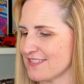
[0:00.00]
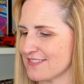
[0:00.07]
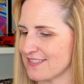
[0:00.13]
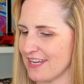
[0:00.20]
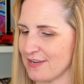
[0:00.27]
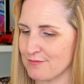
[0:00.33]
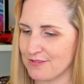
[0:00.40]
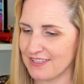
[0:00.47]

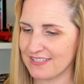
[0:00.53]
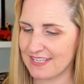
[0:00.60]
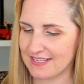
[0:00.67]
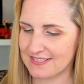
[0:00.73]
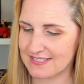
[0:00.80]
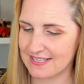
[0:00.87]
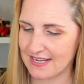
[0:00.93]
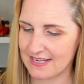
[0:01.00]
really
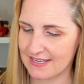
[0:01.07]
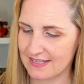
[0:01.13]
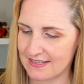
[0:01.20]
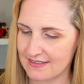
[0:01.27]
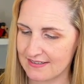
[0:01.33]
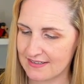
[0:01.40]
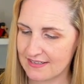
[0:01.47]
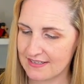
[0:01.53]

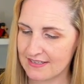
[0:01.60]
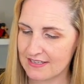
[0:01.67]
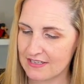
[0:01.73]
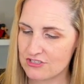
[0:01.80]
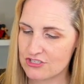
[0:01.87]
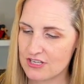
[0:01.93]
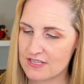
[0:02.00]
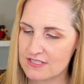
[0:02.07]
excited.
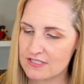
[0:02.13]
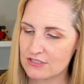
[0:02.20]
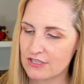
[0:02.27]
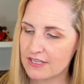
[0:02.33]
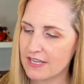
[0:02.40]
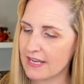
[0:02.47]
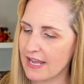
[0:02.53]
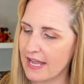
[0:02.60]
Just
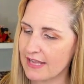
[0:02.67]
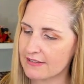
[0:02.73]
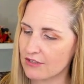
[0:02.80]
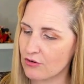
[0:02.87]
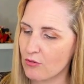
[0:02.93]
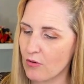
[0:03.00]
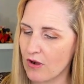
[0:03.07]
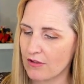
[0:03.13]
looking at the
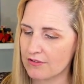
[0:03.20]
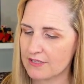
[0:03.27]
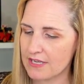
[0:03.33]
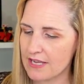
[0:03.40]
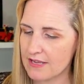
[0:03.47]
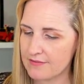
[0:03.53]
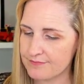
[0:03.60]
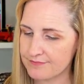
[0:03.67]

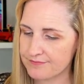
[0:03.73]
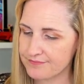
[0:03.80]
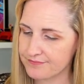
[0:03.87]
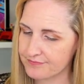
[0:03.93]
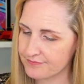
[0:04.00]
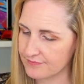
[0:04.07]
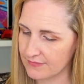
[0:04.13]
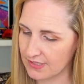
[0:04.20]
quality,
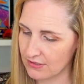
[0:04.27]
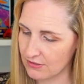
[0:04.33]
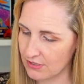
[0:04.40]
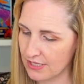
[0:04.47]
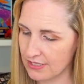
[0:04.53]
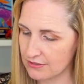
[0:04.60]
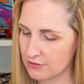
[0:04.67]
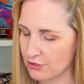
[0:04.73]

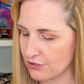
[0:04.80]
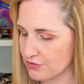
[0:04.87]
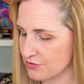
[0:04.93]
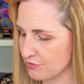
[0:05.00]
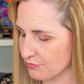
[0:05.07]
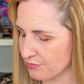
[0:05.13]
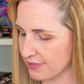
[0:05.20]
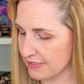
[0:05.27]
it looks
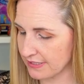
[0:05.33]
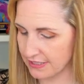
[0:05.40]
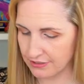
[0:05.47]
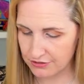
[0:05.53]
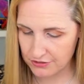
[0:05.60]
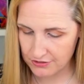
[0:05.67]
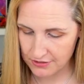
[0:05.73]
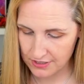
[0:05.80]
really
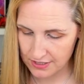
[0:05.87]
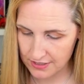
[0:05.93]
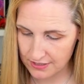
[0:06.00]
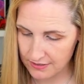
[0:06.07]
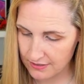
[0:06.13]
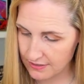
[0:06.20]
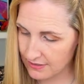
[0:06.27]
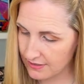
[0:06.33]

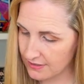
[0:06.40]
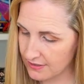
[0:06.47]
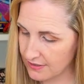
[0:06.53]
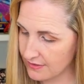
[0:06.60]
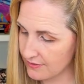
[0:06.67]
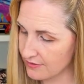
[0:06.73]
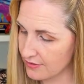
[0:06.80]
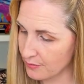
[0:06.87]
good.
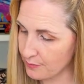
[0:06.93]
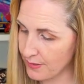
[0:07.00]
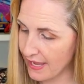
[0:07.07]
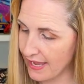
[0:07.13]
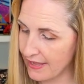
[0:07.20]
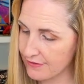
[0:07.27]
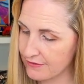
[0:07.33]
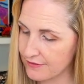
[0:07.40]
The
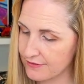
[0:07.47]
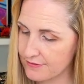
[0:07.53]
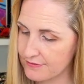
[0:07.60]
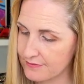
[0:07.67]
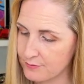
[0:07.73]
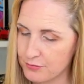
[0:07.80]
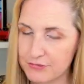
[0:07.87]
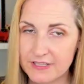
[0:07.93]
pattern
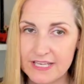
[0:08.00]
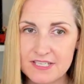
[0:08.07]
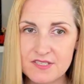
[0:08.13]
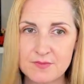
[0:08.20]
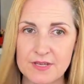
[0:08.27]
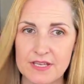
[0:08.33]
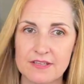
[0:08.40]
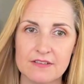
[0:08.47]

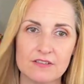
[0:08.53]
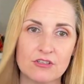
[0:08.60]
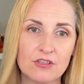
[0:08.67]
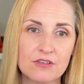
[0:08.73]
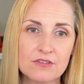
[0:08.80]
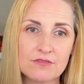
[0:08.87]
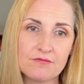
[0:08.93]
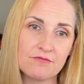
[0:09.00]
placement
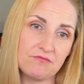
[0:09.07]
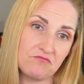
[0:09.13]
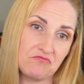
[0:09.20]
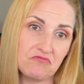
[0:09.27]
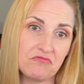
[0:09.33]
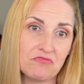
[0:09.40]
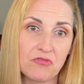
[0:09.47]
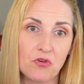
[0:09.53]
looks,
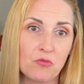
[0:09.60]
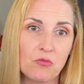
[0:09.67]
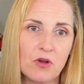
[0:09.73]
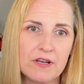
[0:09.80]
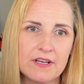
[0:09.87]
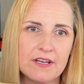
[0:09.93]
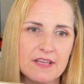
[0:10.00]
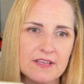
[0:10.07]
for what
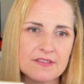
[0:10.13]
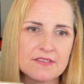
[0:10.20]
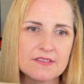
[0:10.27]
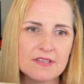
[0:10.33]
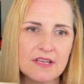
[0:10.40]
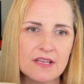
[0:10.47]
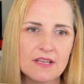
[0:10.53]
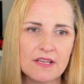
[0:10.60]
it is,
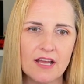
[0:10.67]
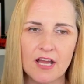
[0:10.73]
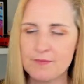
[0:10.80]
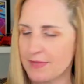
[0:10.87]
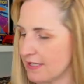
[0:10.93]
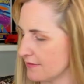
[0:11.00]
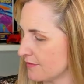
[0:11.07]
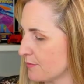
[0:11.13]

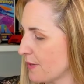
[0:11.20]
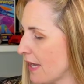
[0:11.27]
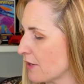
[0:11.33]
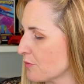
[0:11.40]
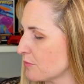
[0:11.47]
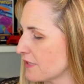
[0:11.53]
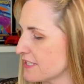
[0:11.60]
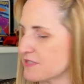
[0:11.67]
the pattern
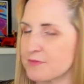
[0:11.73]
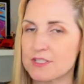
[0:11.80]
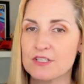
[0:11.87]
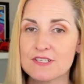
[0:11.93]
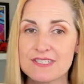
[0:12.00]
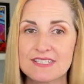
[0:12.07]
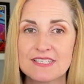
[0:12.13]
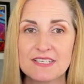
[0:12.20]
placement looks